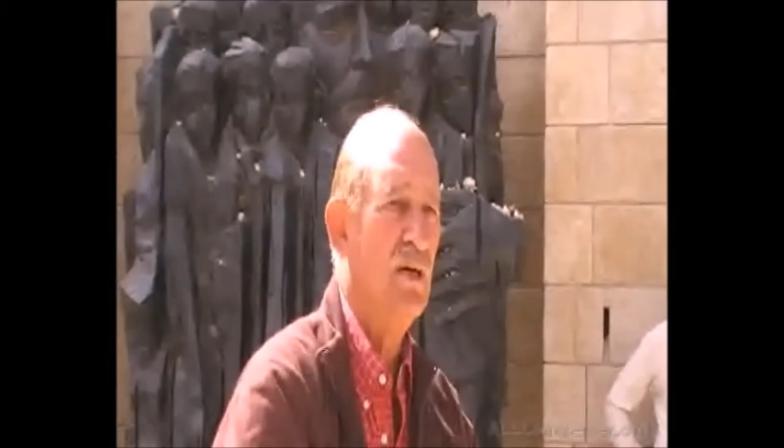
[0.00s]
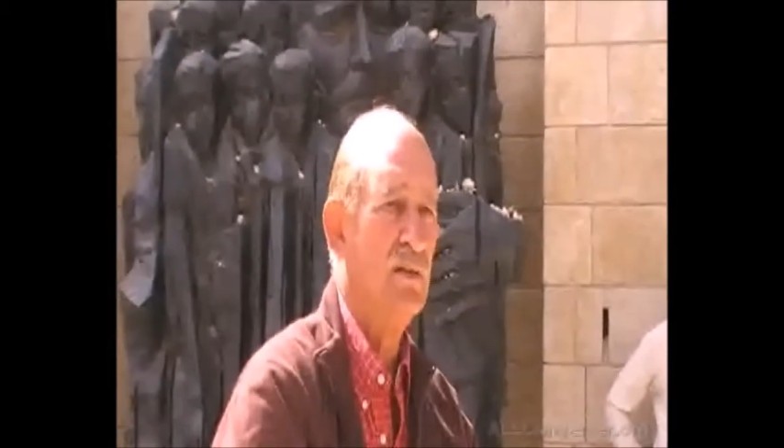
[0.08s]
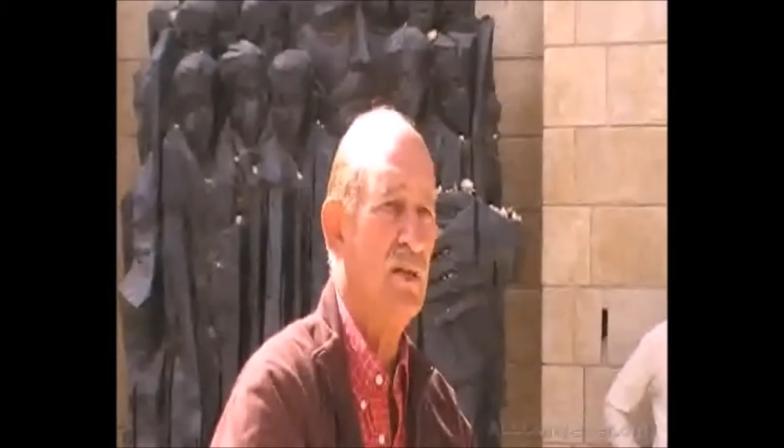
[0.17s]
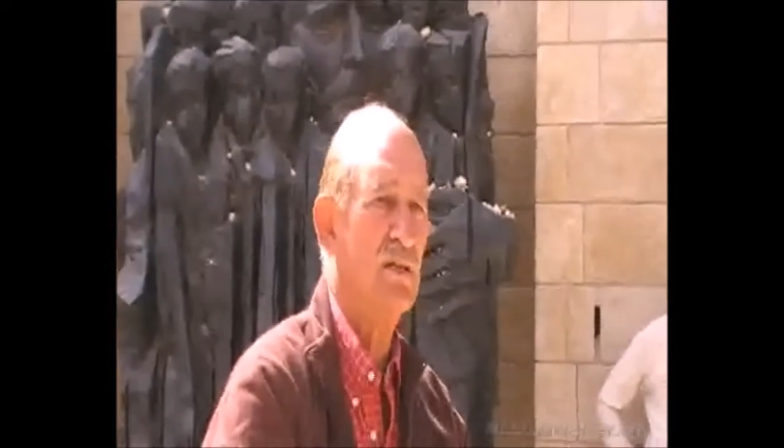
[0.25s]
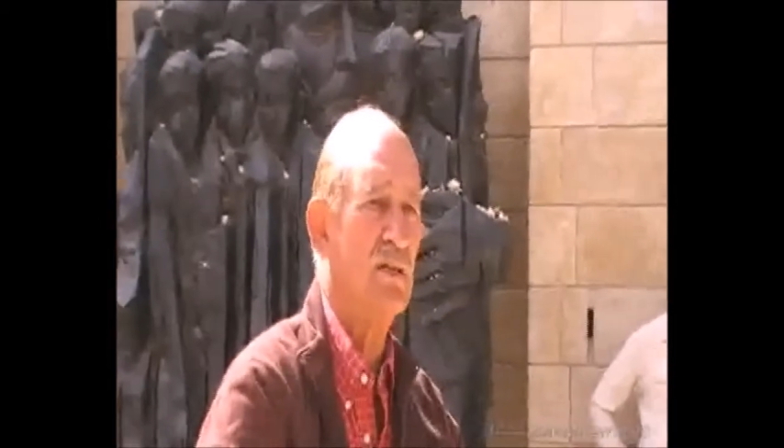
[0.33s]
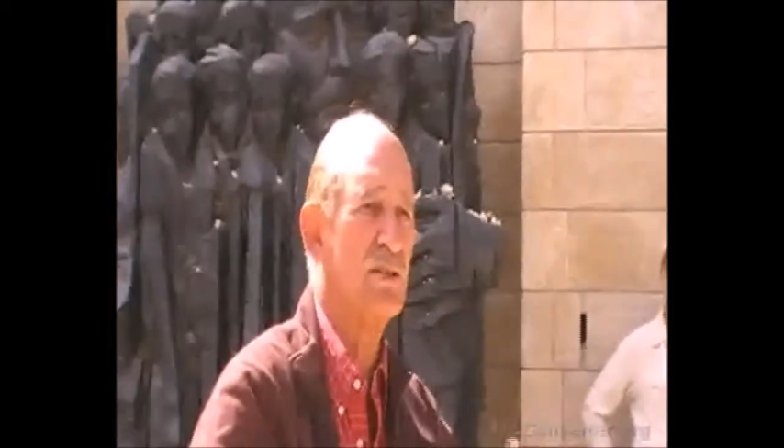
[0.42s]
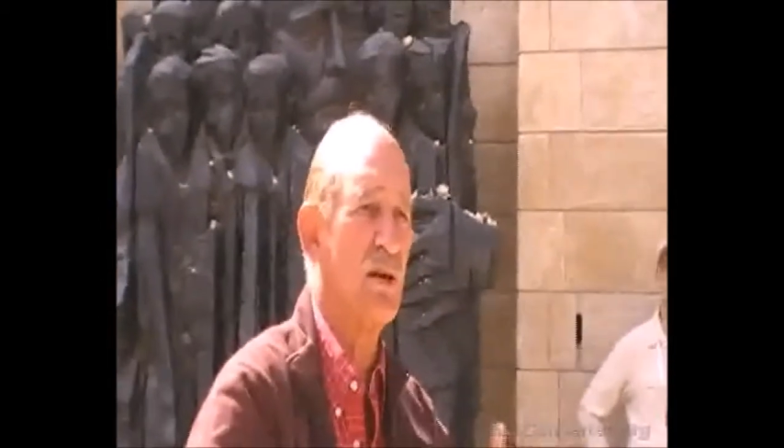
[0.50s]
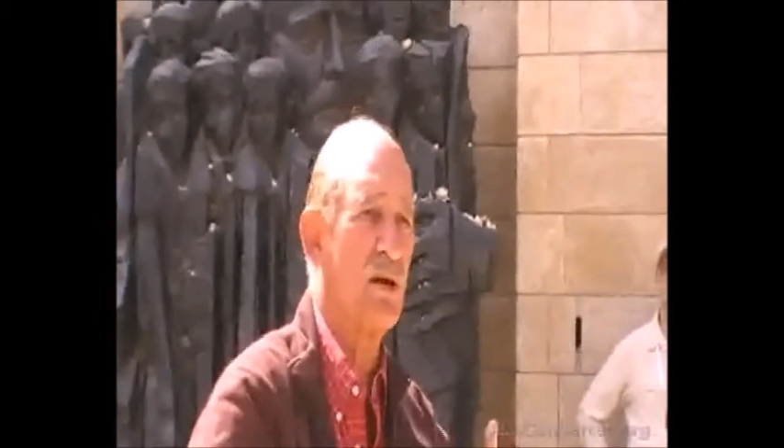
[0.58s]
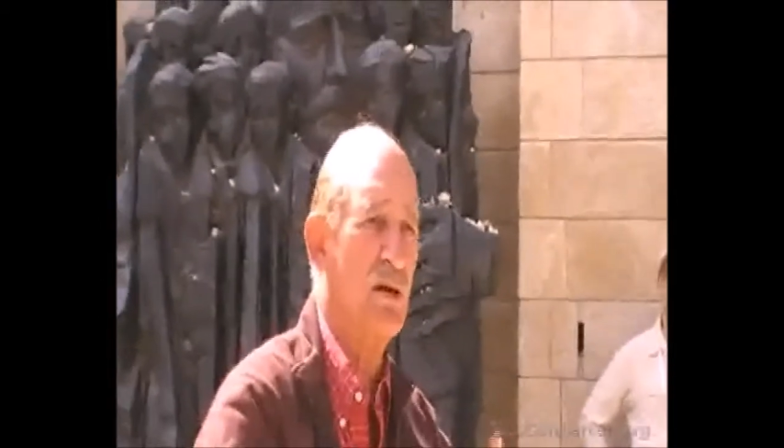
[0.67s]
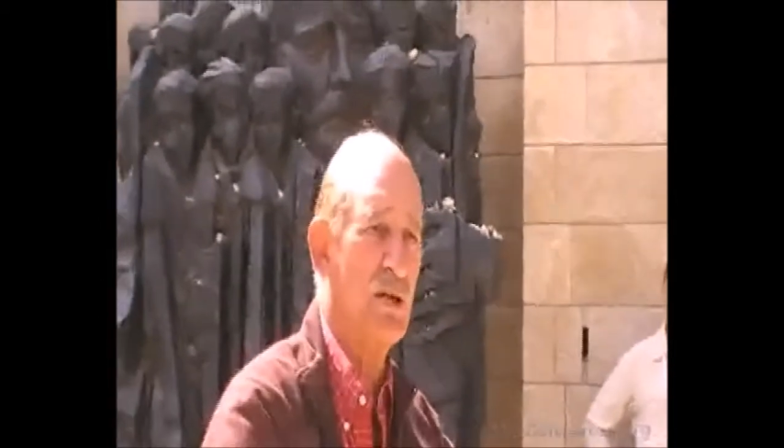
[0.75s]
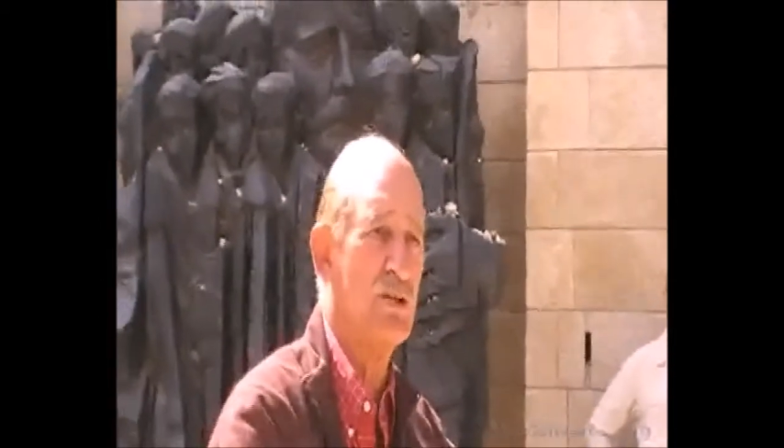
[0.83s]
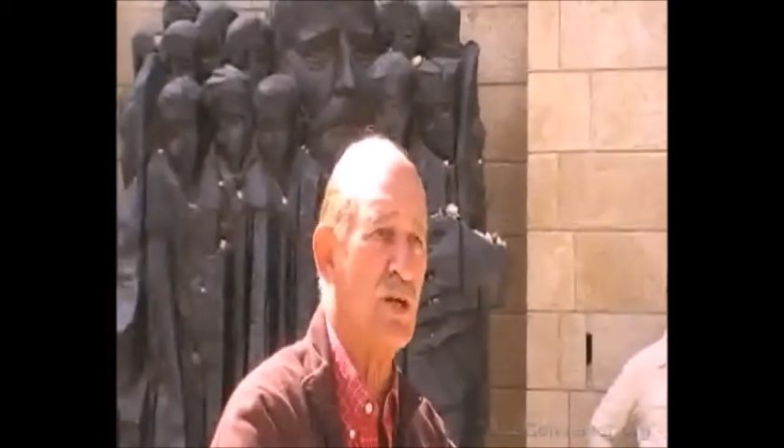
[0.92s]
that is
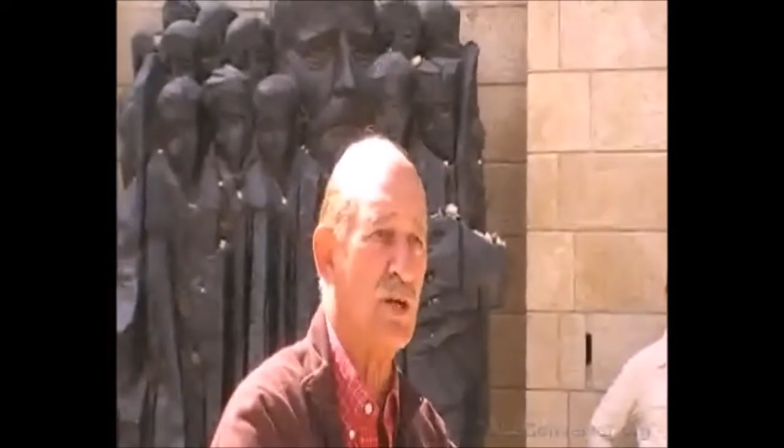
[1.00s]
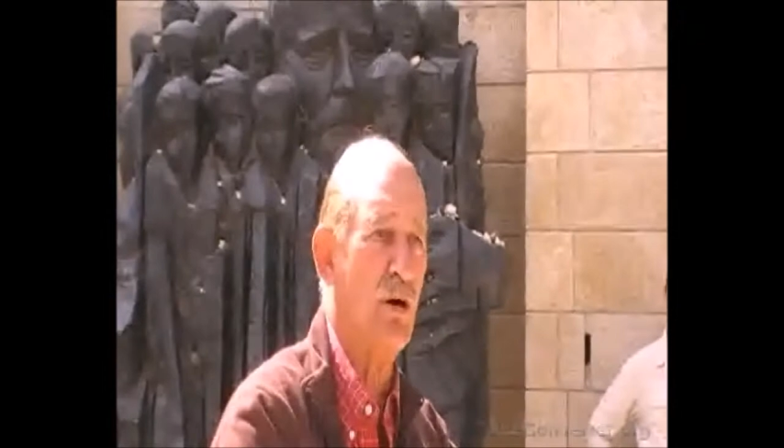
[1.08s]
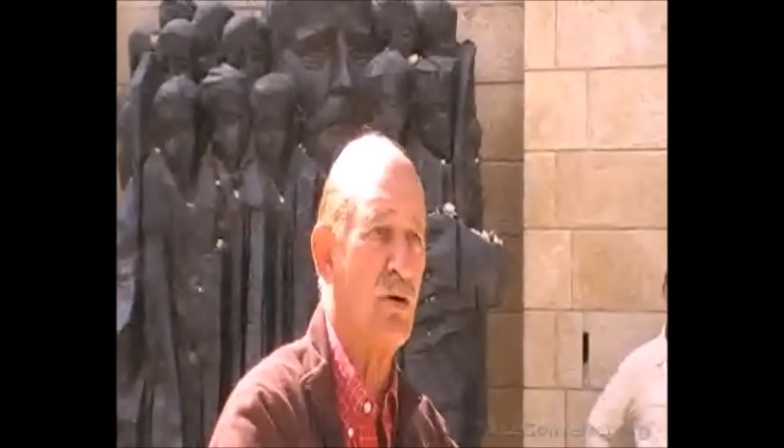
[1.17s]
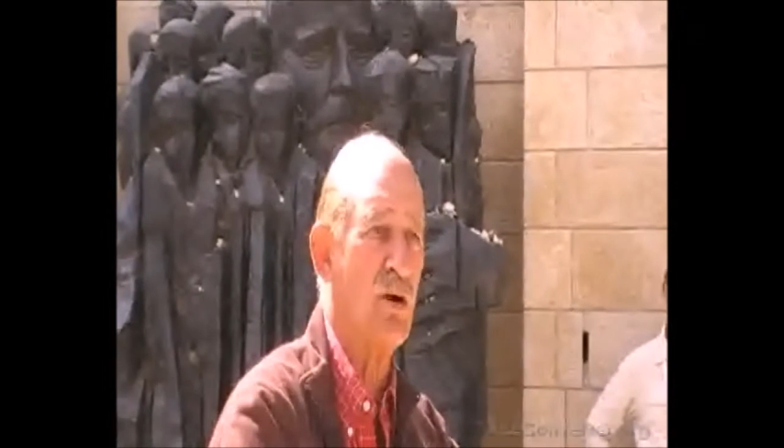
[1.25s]
religion or